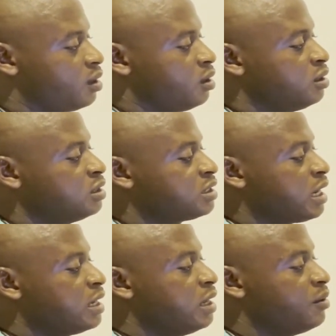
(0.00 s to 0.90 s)

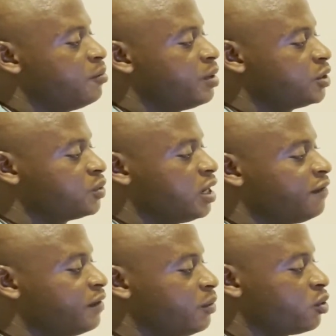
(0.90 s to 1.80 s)
inside the membranes we have
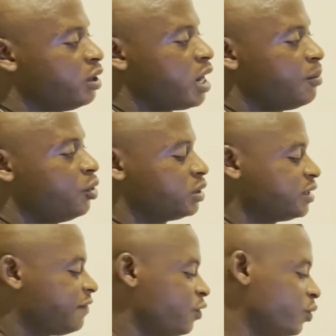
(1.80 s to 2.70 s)
here, we call it the
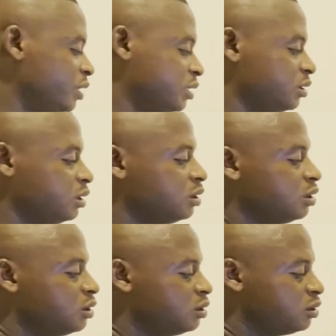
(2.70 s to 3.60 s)
amniotic fluid.
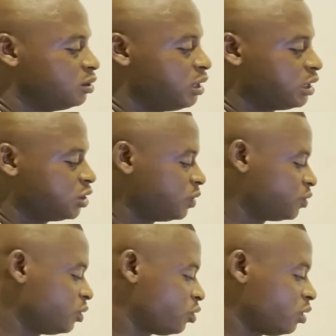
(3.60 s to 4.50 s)
That is what
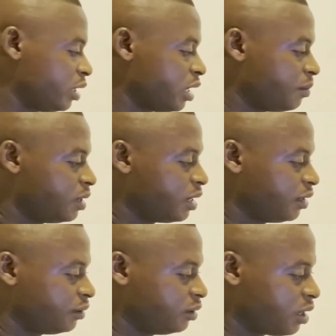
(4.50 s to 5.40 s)
we call the
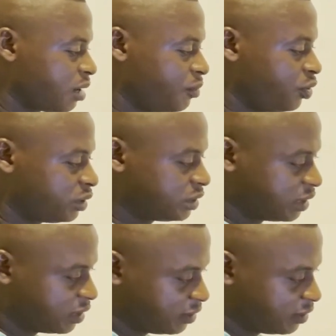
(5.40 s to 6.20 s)
amniotic.